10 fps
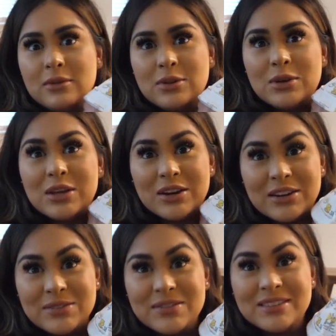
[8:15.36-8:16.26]
You
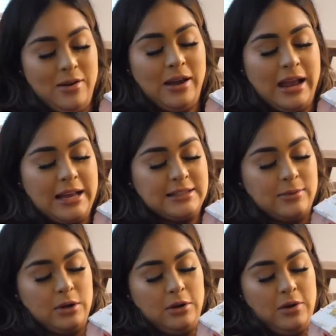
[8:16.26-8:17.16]
hear him? Mm. Okay guys,
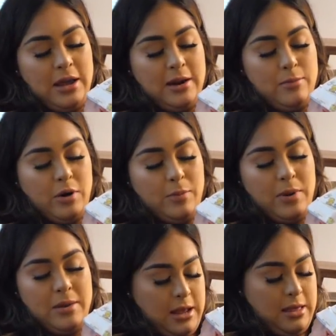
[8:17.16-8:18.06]
I'm gonna go ahead and burp
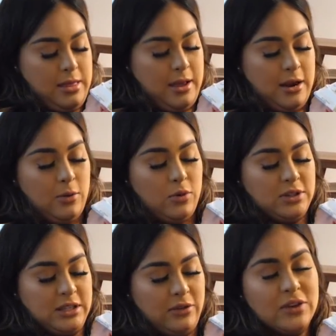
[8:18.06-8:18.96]
him and then we'll
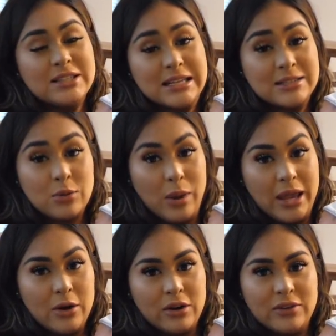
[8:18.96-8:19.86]
see if he stays
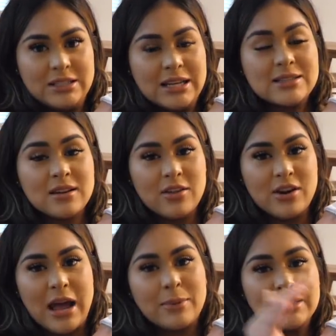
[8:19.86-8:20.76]
awake or if he takes
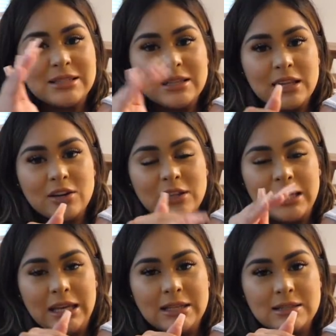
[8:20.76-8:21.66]
another nap because he literally
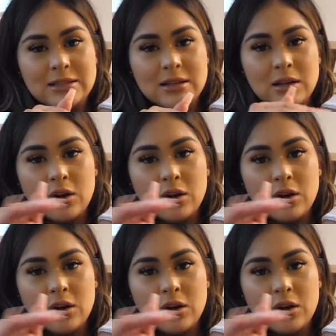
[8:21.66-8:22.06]
eats,